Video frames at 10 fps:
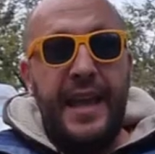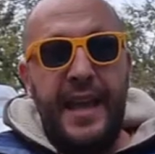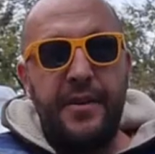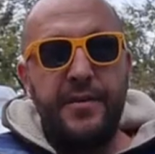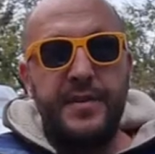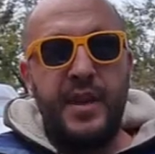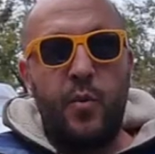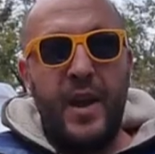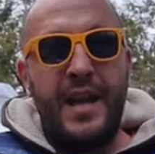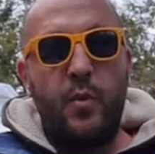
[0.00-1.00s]
Here is a
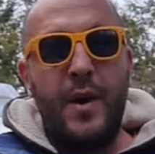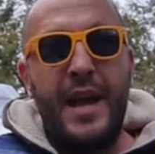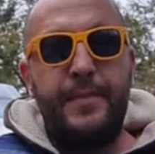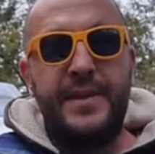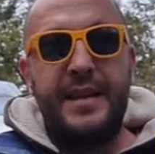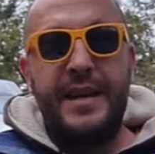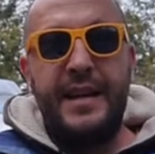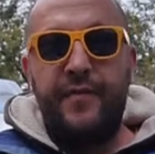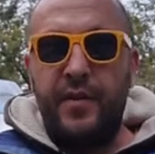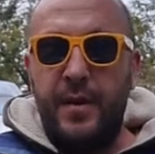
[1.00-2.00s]
great website
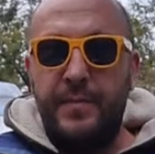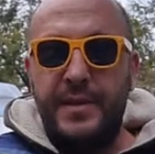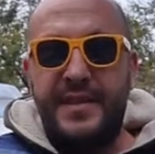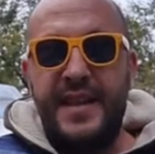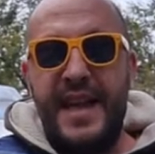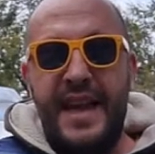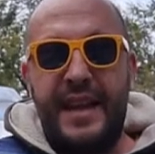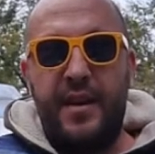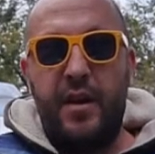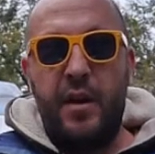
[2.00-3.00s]
from Zach
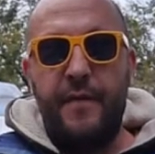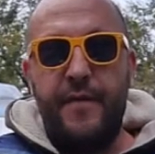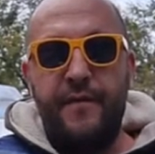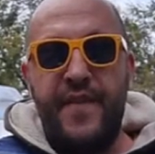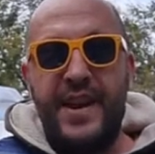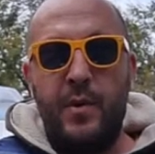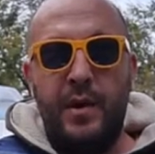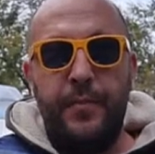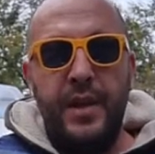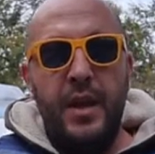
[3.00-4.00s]
of
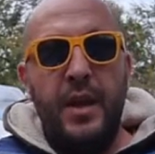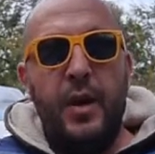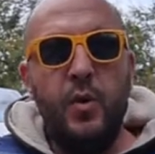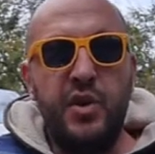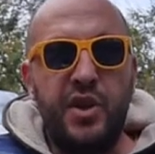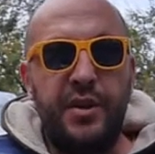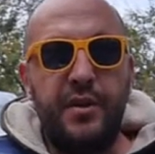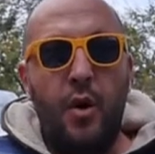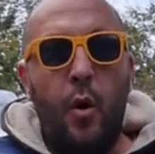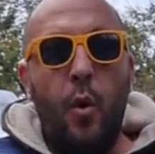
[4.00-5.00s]
Vanwell, who
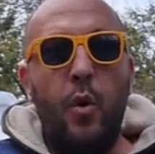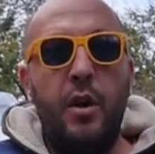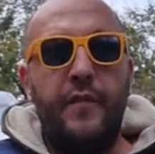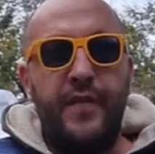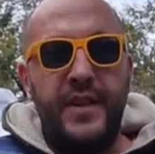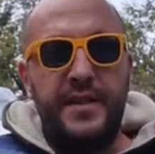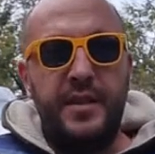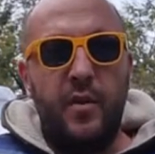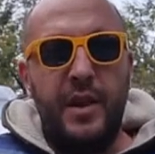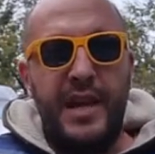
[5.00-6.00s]
shared all of his
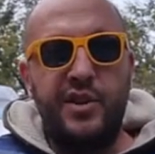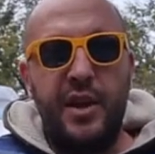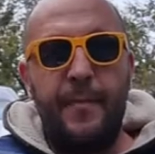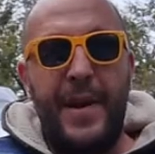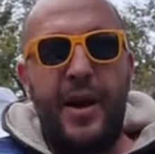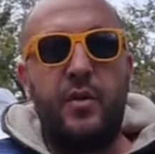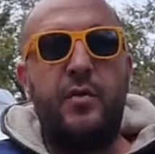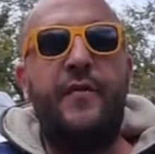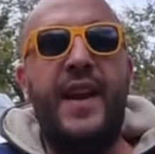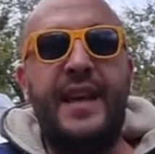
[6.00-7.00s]
knowledge about
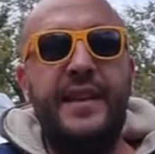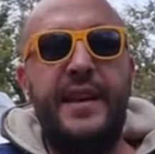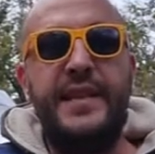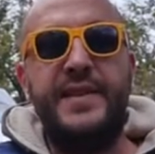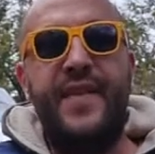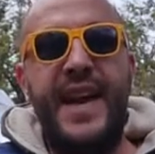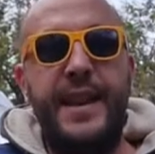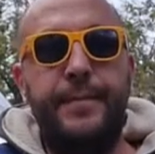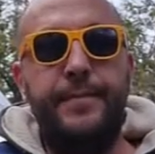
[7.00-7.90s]
converting his van.